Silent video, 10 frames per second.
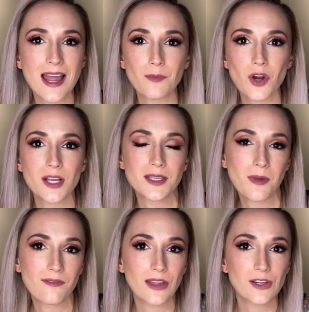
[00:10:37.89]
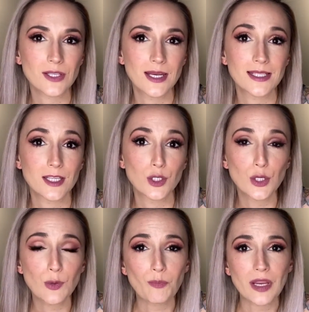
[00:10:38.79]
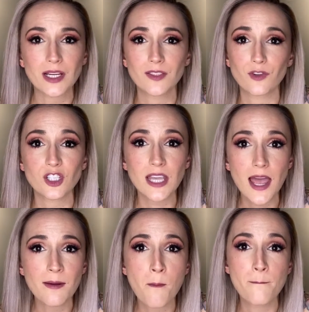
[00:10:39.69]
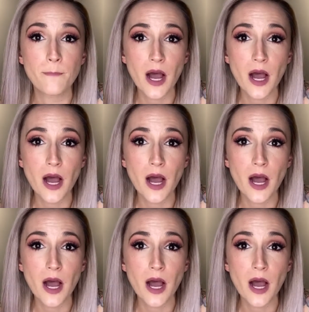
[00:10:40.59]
I'm crossing my fingers that it's a dupe because for 10